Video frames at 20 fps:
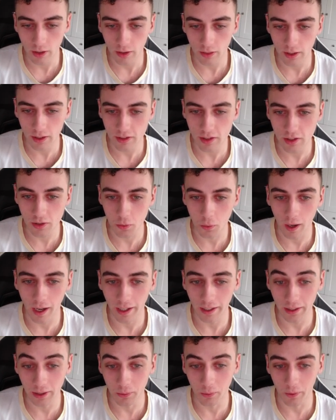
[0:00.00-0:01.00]
This is
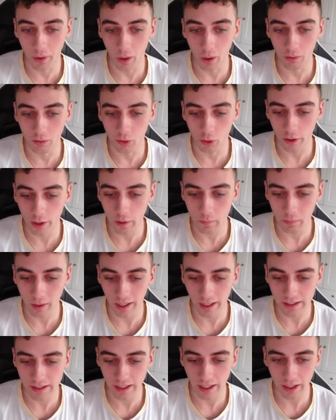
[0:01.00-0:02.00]
why you want to avoid
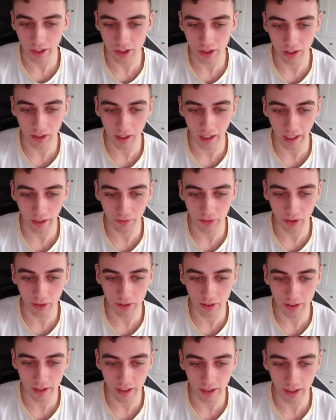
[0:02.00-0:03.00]
price action if you
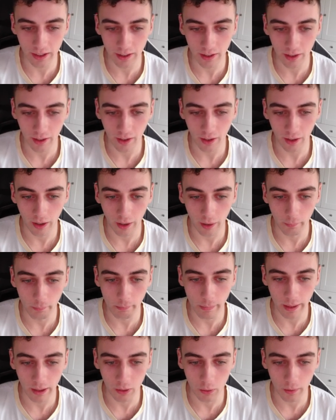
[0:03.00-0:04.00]
see a
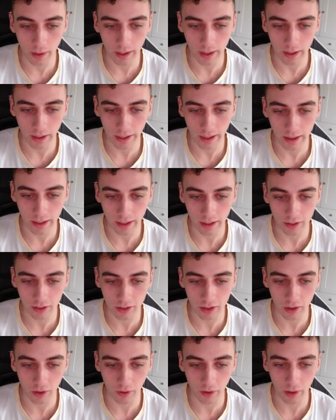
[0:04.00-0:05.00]
big wick like this.
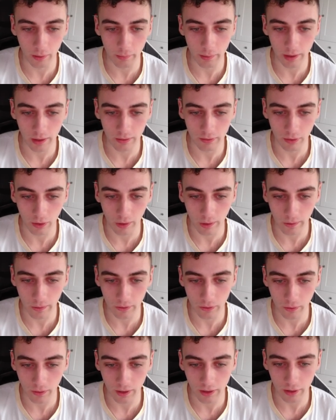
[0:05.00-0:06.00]
You don't want to be
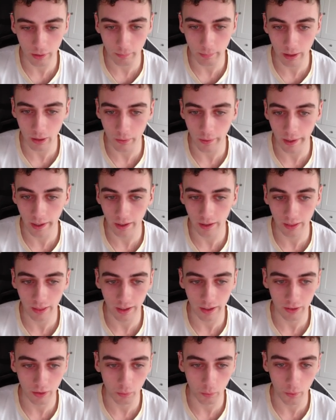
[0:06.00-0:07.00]
involved when there's a big wick.
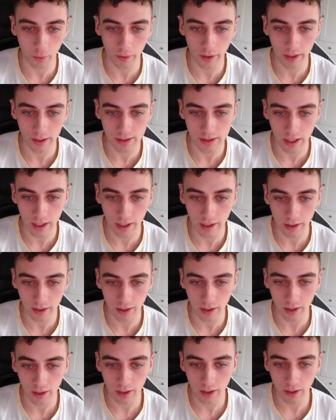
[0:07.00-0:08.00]
That's a warning sign.
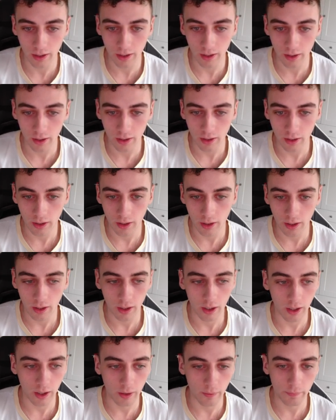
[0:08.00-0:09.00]

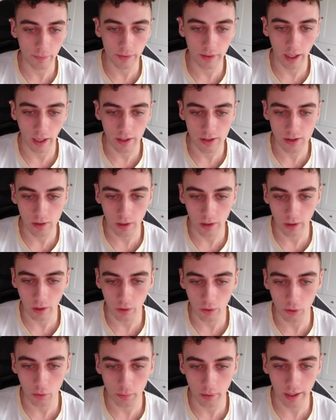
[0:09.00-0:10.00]
Yeah, so I'll
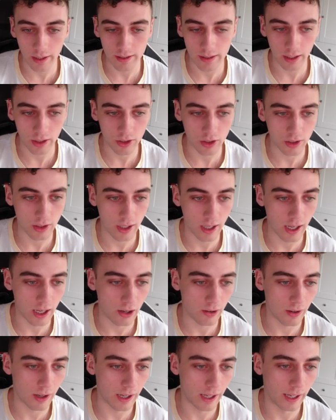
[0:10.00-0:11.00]
go through price action
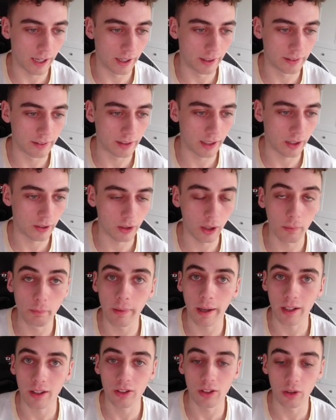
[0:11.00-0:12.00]
now and I'll come
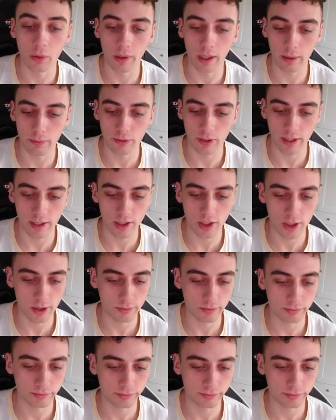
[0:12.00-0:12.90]
back to you when I'm finished.